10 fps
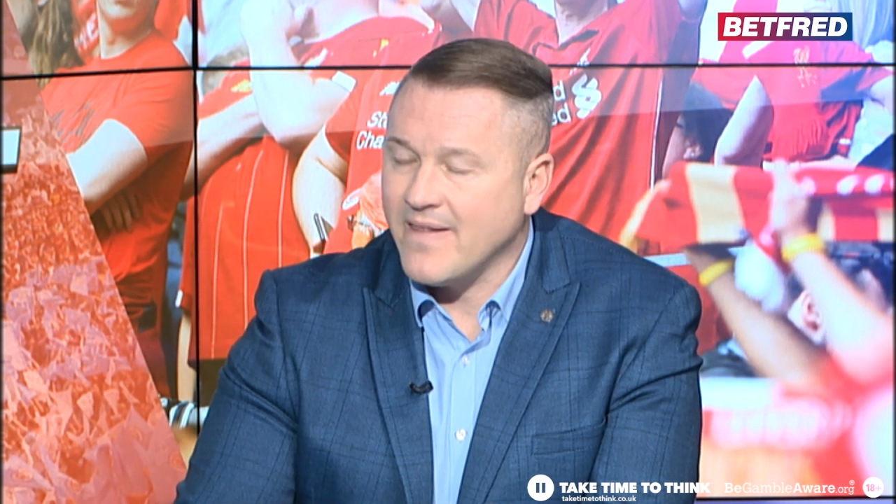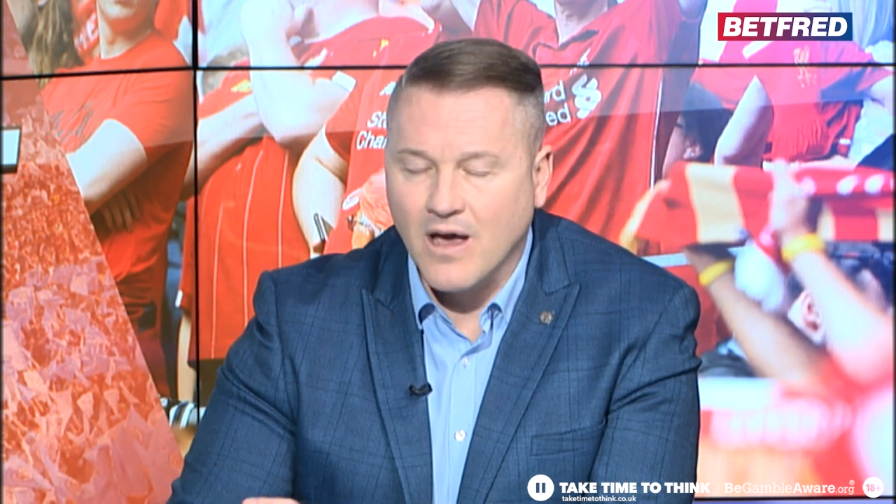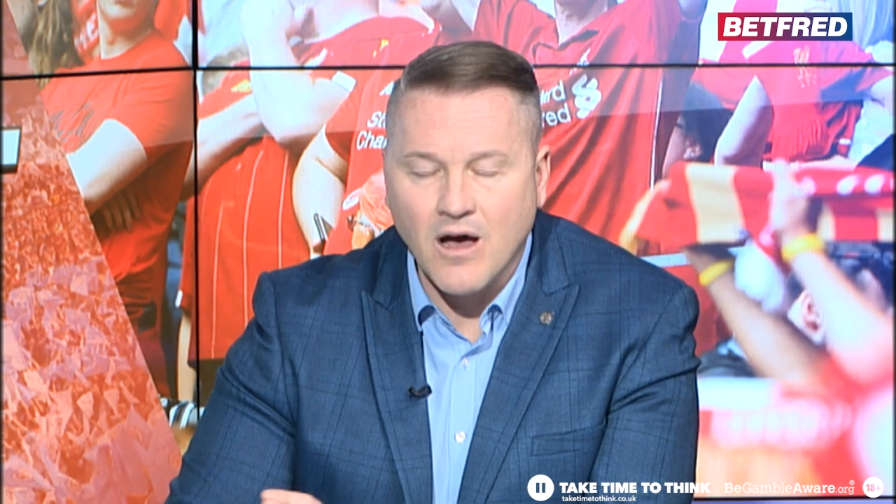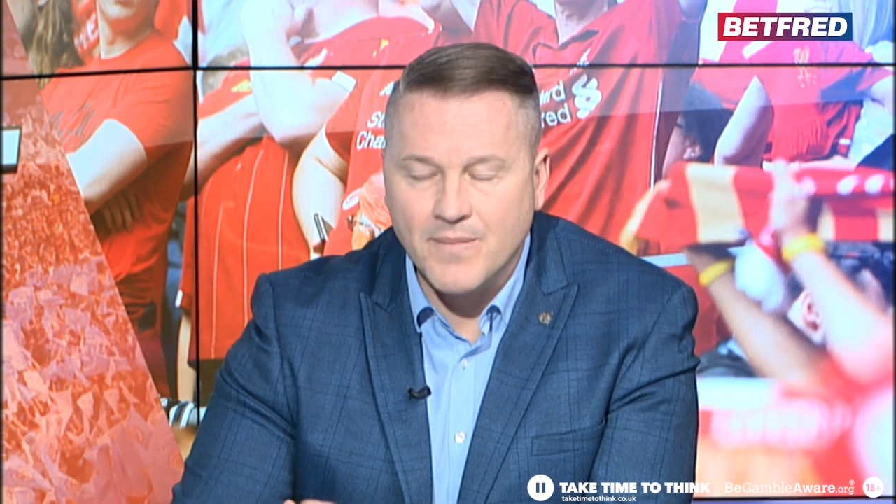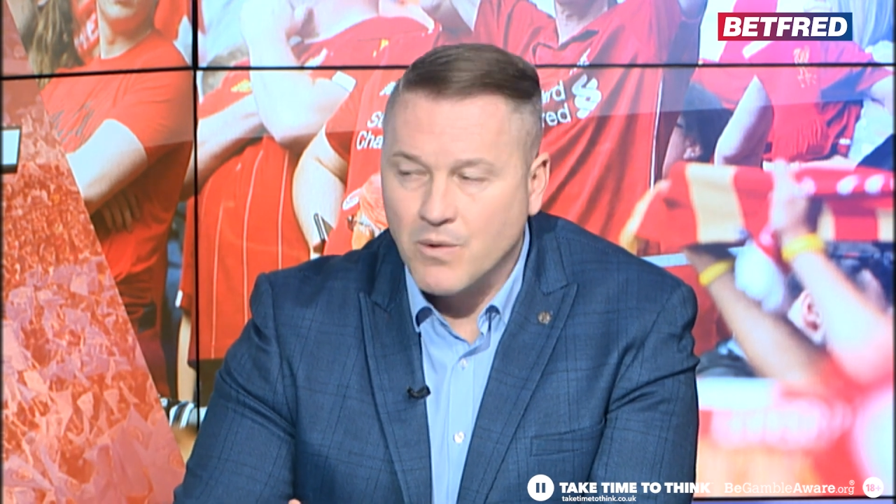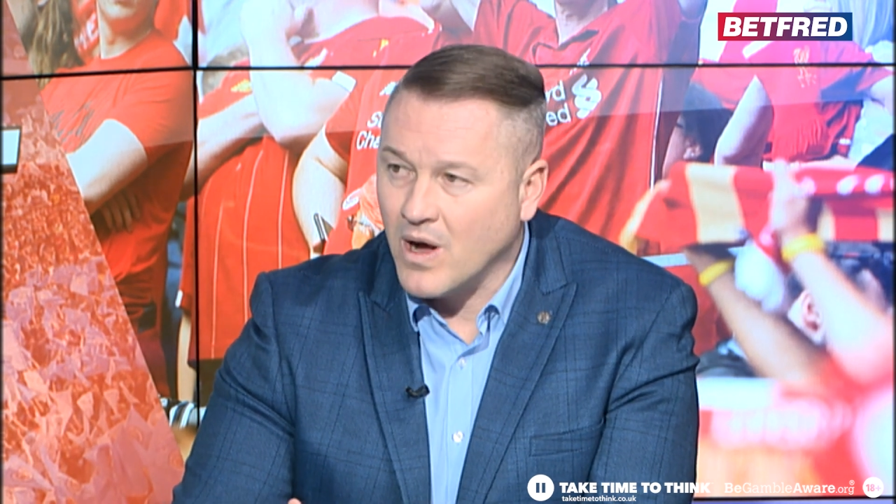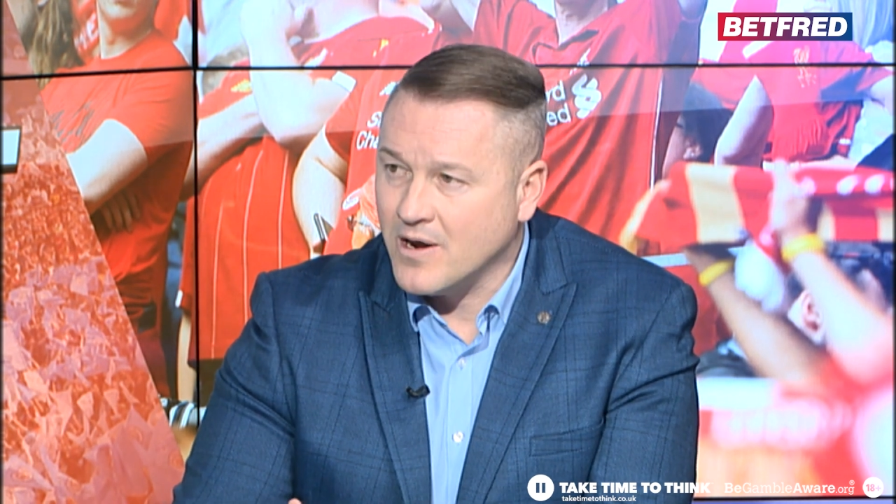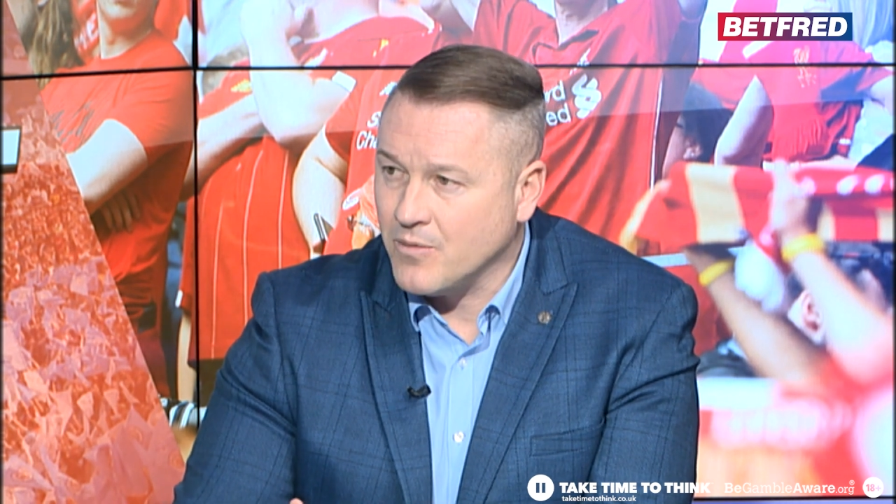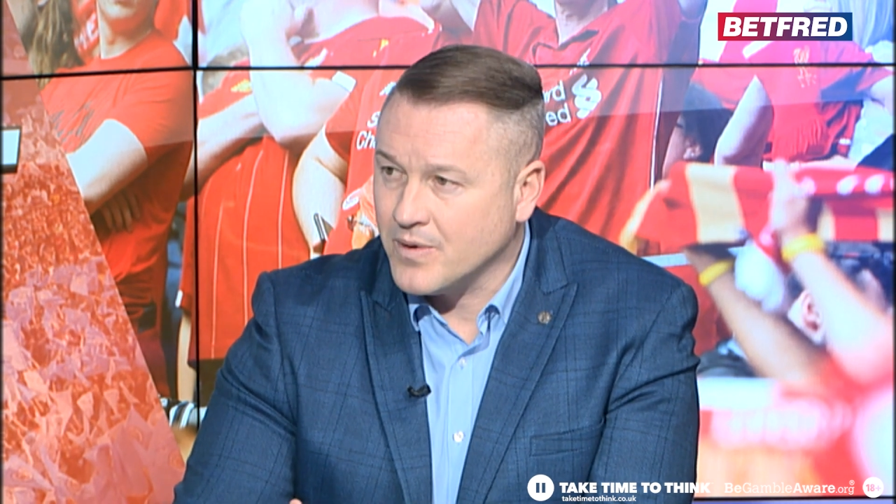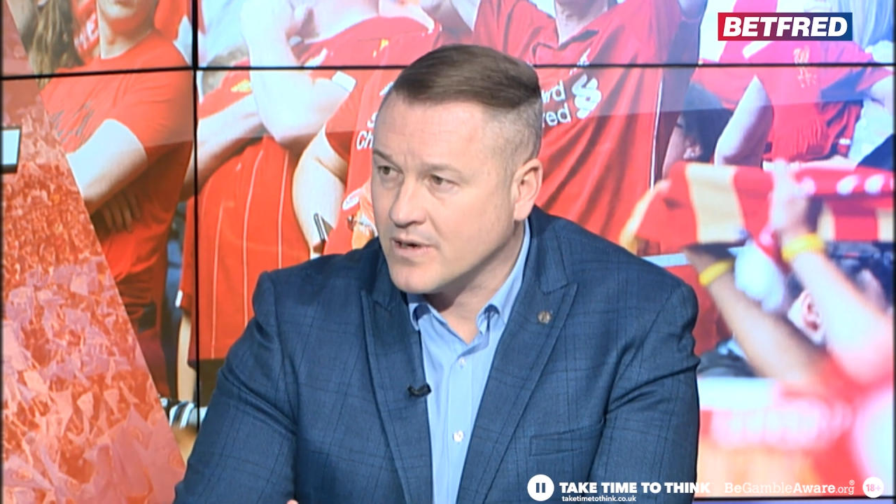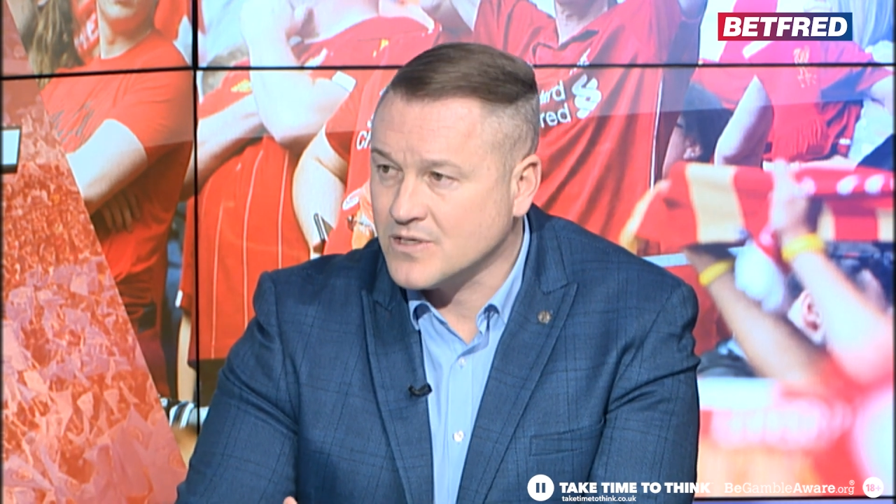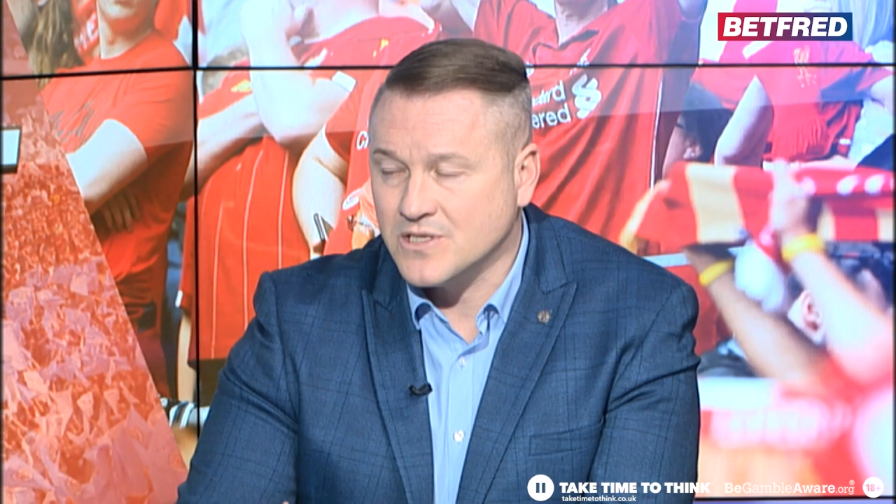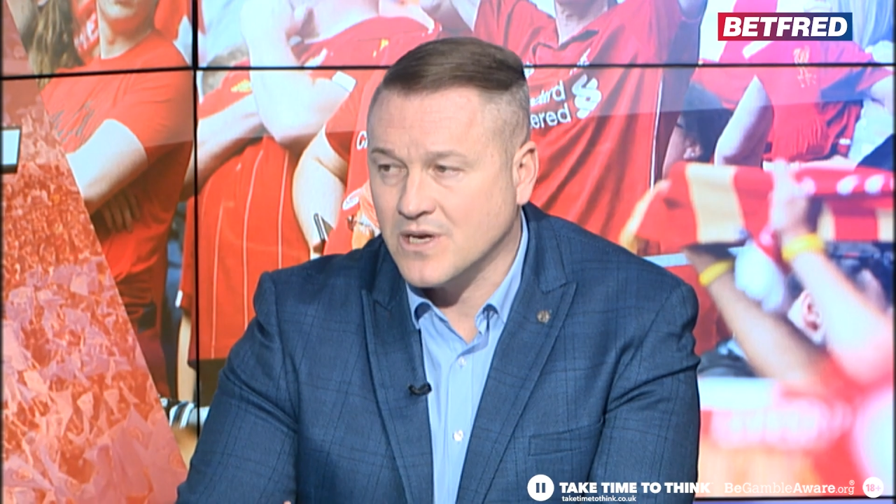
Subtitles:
They can't be wide open because this